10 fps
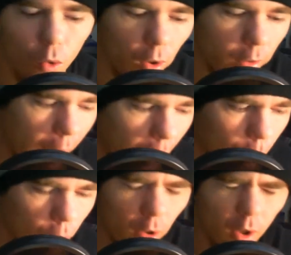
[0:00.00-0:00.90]
or a
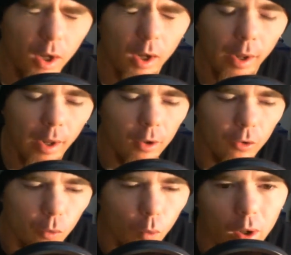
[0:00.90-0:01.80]
camera,
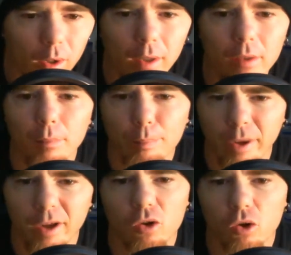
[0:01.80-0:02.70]
you want to get the
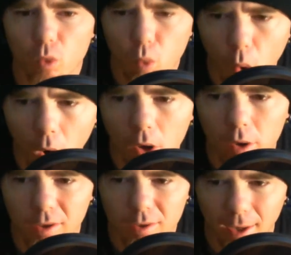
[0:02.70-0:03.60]
best
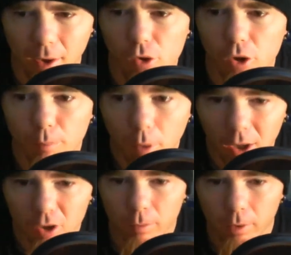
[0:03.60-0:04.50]
quality sound you can
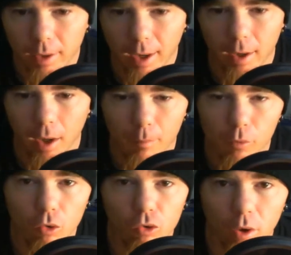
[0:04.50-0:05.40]
possibly can. I'm
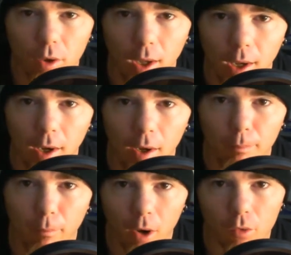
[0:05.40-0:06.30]
using a
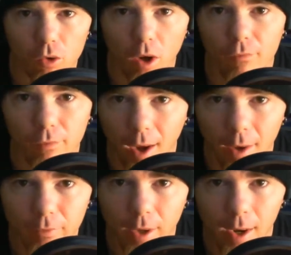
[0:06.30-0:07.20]
Microsoft
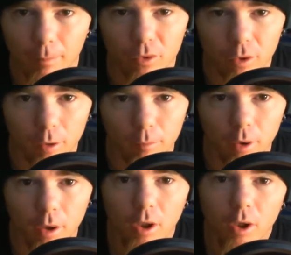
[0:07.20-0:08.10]
Live Cam
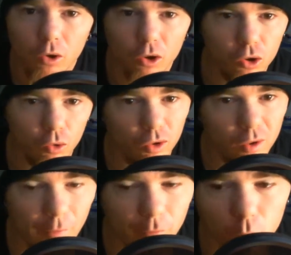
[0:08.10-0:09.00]
Cinema that shoots
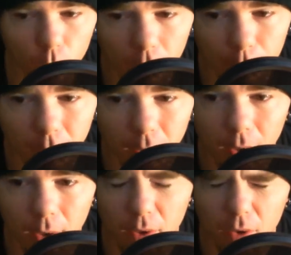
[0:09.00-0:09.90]
720p
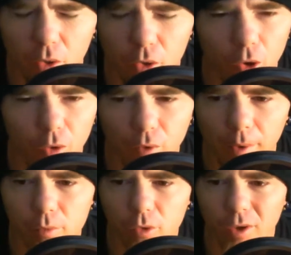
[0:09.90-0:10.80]
at 30
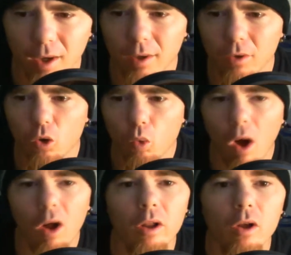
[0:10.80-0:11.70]
frames per second. The
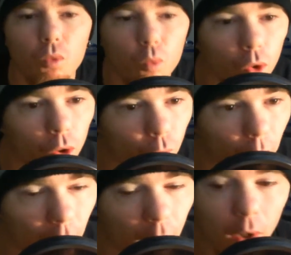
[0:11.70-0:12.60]
quality is really
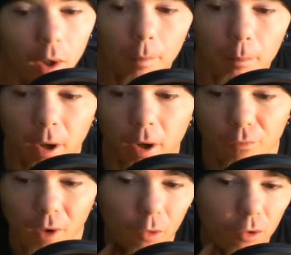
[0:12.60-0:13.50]
great, but
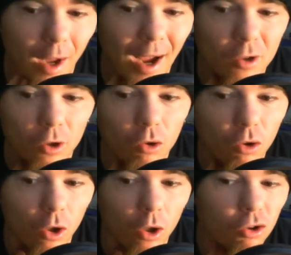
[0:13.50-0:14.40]
if I was actually
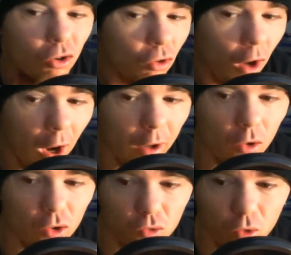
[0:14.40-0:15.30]
using the
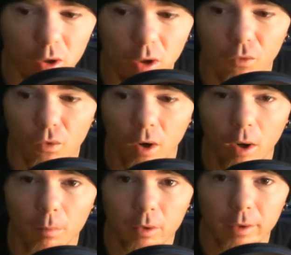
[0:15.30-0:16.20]
audio strictly
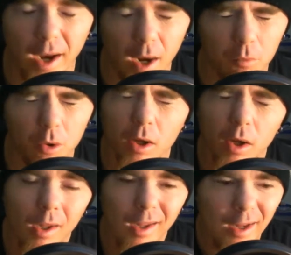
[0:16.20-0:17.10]
from the camera,
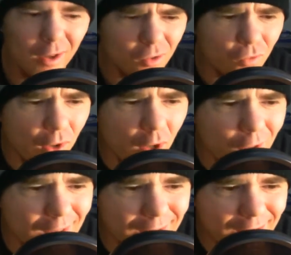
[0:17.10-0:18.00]
it is
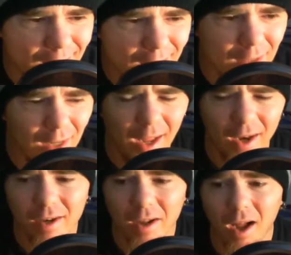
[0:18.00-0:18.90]
very tinny
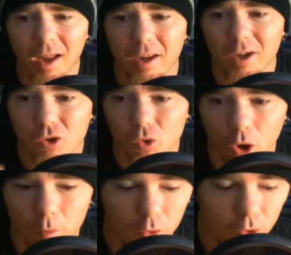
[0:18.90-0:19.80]
and not
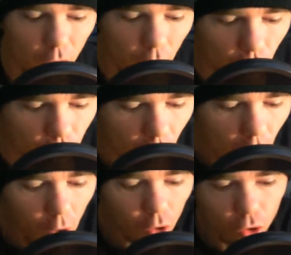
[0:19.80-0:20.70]
enjoyable to use.
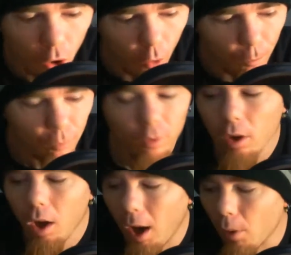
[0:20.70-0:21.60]
So
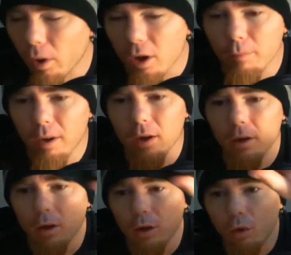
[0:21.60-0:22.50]
I
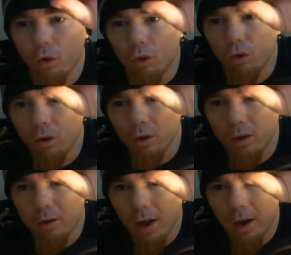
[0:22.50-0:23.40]
recommend you using
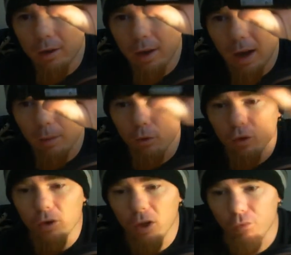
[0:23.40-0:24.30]
these kind of
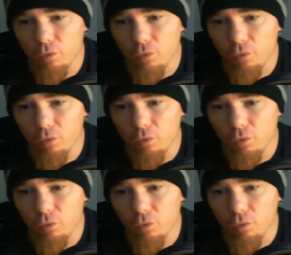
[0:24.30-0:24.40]
cameras if